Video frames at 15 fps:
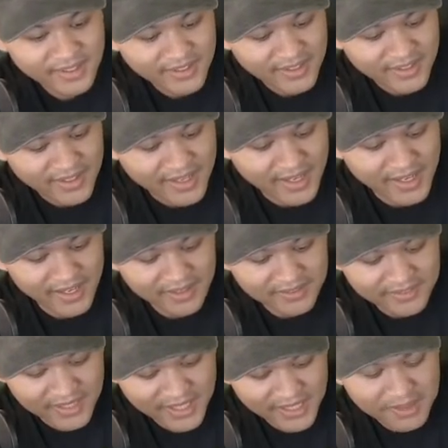And
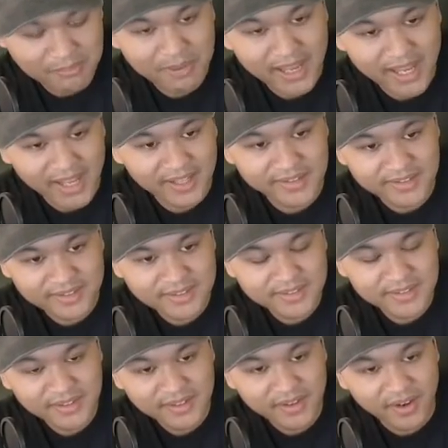data bands
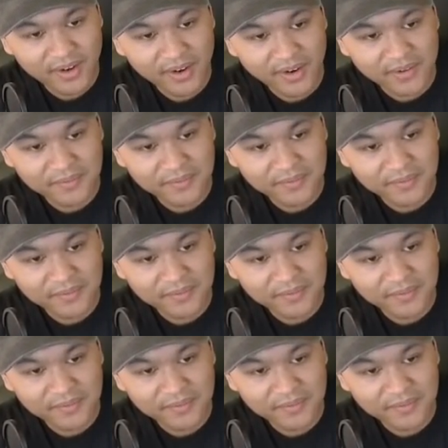are